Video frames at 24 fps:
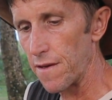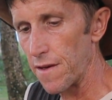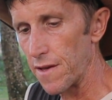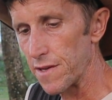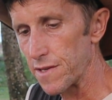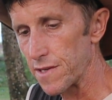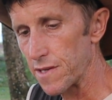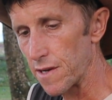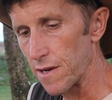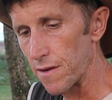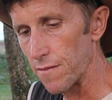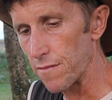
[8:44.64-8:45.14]

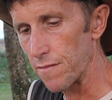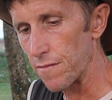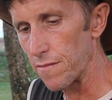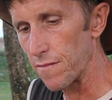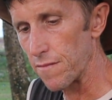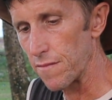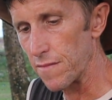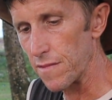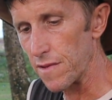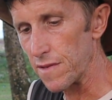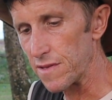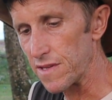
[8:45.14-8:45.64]
It's
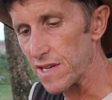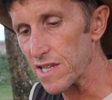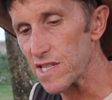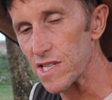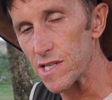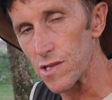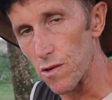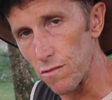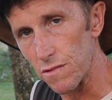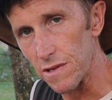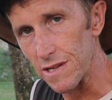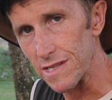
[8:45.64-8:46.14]
just
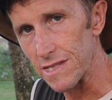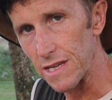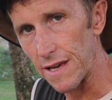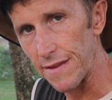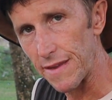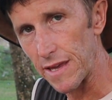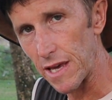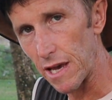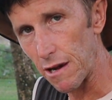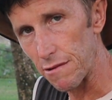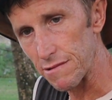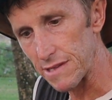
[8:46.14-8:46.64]
salt, there's
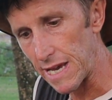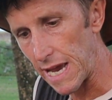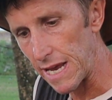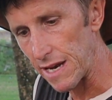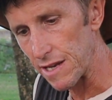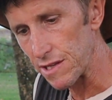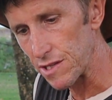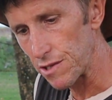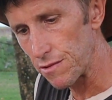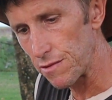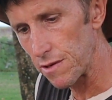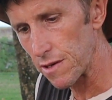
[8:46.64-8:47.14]
nothing else
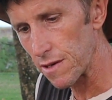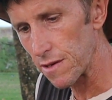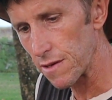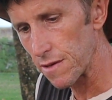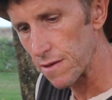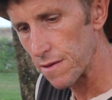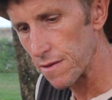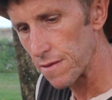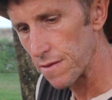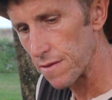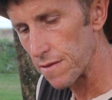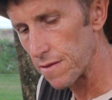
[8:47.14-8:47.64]
added to it.
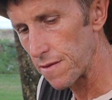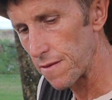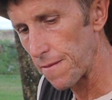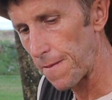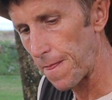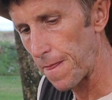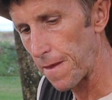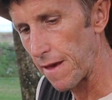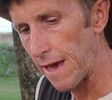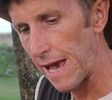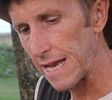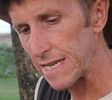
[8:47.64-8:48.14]

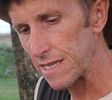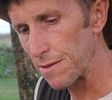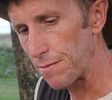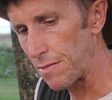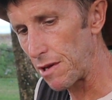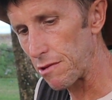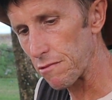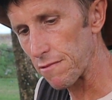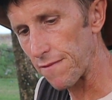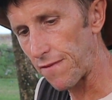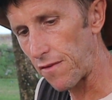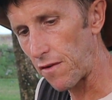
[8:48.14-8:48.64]
Hasn't
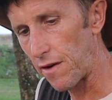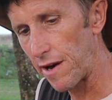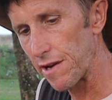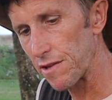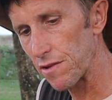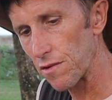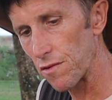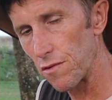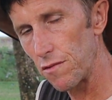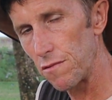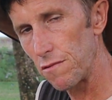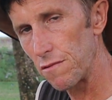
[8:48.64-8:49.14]
been
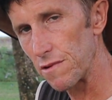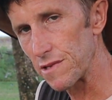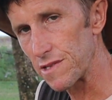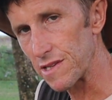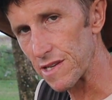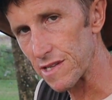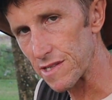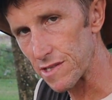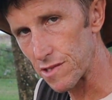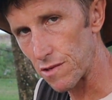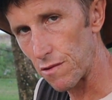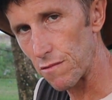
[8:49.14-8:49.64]
refined at all. It's
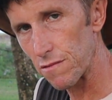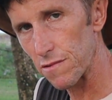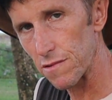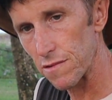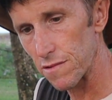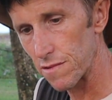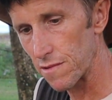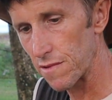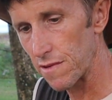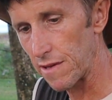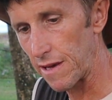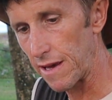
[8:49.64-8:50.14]
just salt
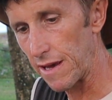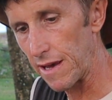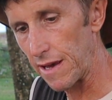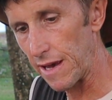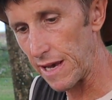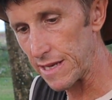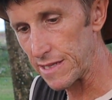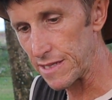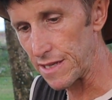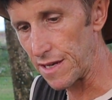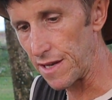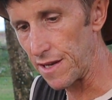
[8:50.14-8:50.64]

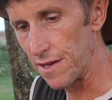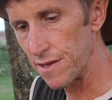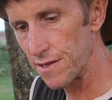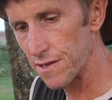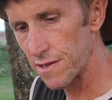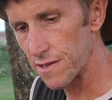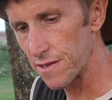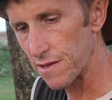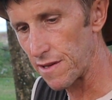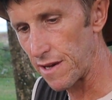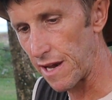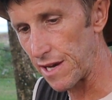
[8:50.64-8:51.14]
as it
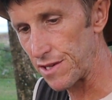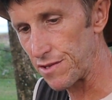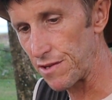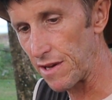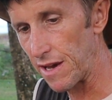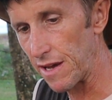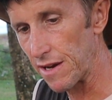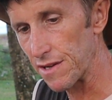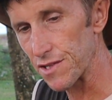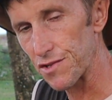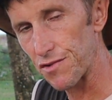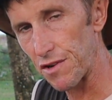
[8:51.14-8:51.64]
is, as you
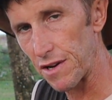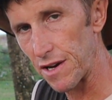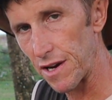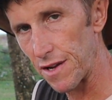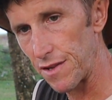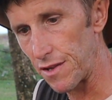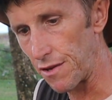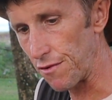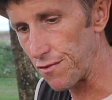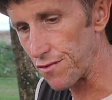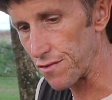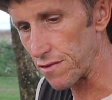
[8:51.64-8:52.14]
get it straight out
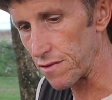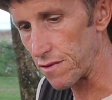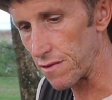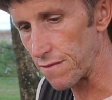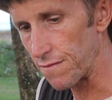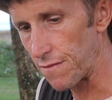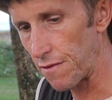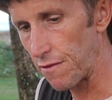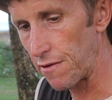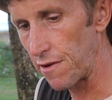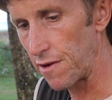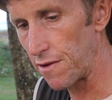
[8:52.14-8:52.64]
of the ocean.
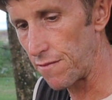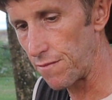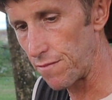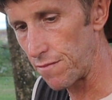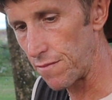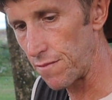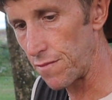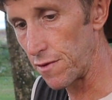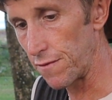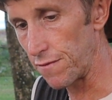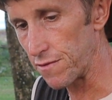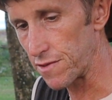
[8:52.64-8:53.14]
Very
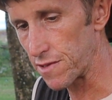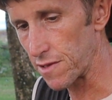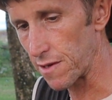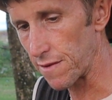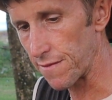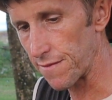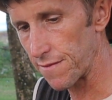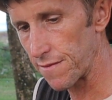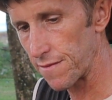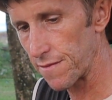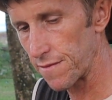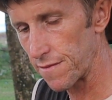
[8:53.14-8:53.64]
beautiful
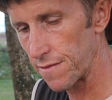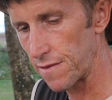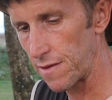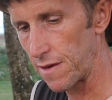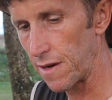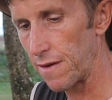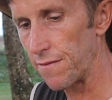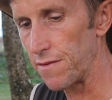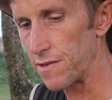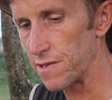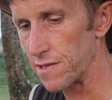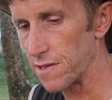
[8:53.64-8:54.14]
stuff,
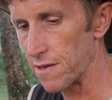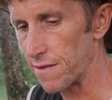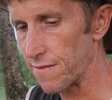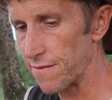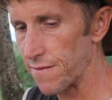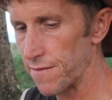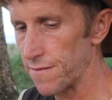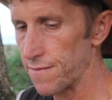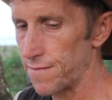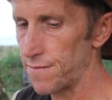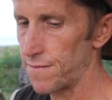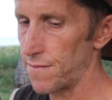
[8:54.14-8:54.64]
lovely stuff.
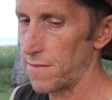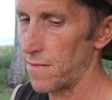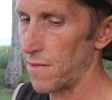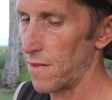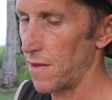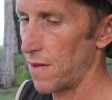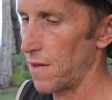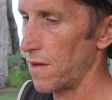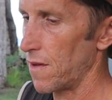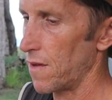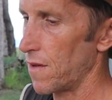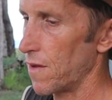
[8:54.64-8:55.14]

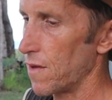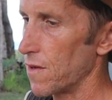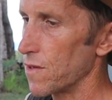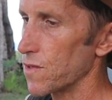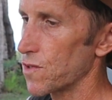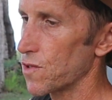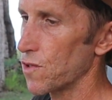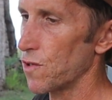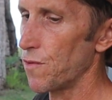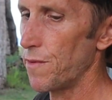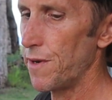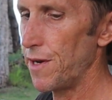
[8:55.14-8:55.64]

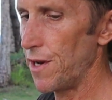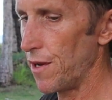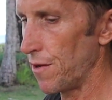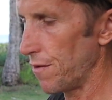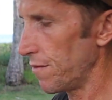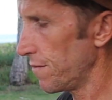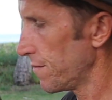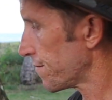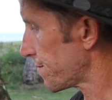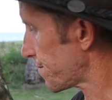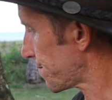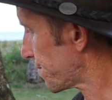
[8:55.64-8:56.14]
So what we
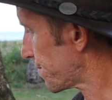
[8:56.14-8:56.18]
do